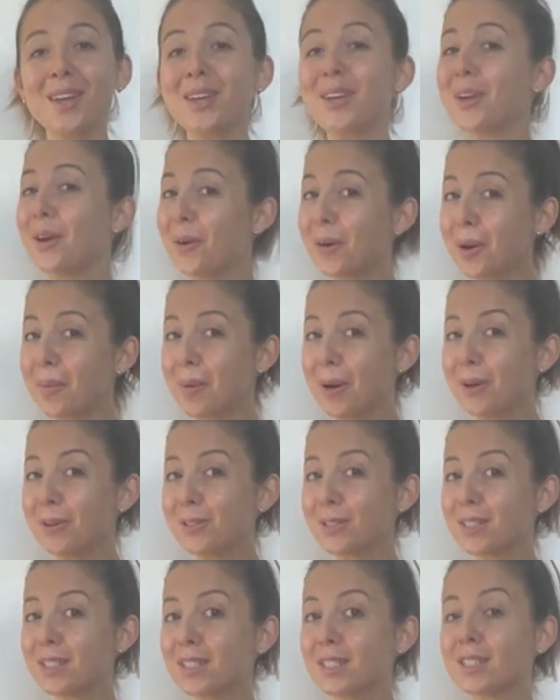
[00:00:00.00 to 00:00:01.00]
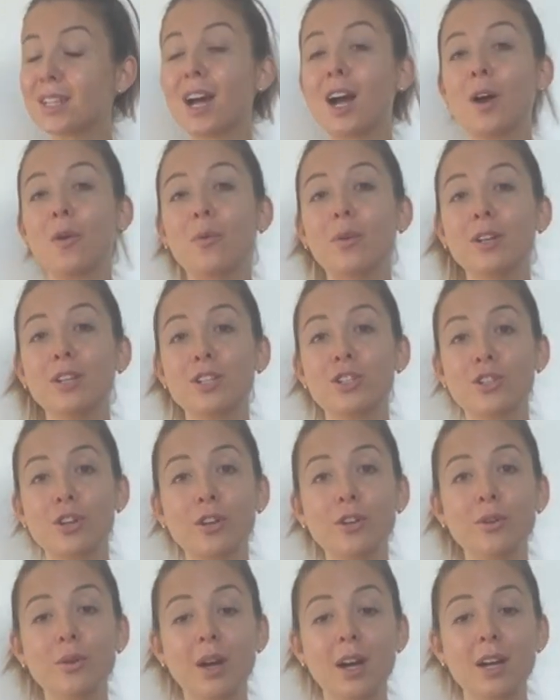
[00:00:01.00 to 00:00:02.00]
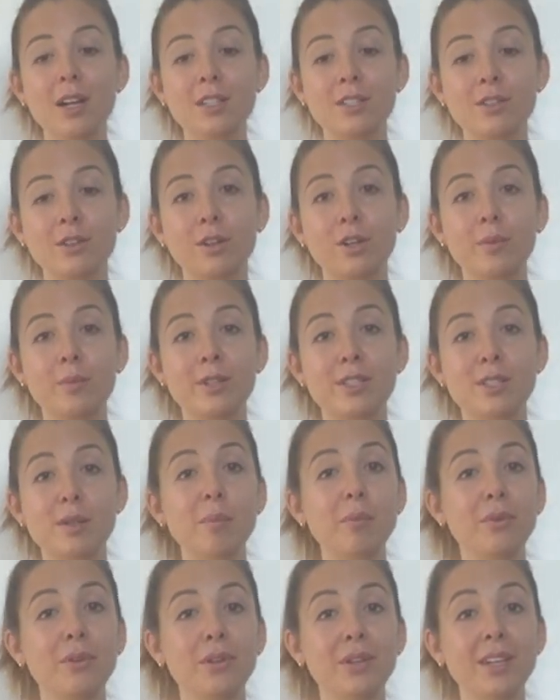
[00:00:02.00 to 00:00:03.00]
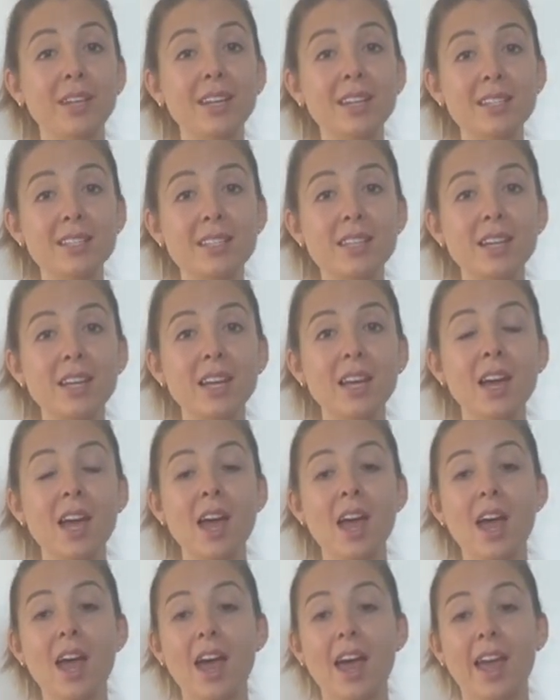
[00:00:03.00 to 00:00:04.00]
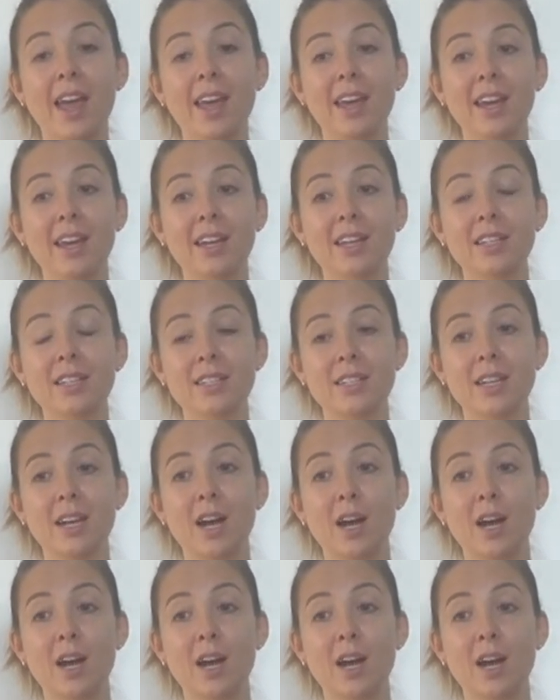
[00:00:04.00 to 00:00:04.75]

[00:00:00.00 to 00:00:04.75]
yoga poses that I want to show you guys. They're going to be simple and easy, and